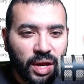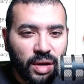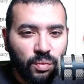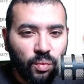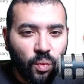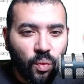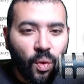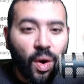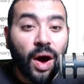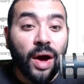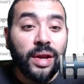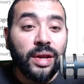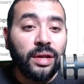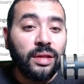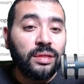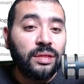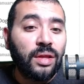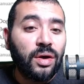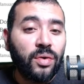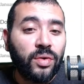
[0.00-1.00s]
and one
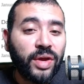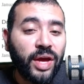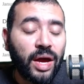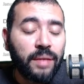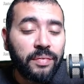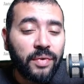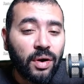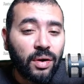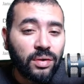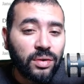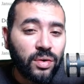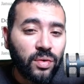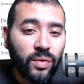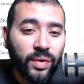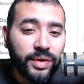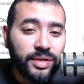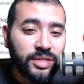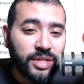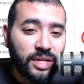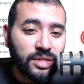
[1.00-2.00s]
low cap
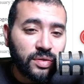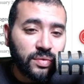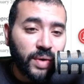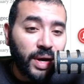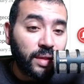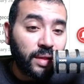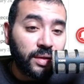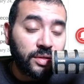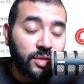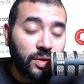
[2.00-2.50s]
altcoin set to rally.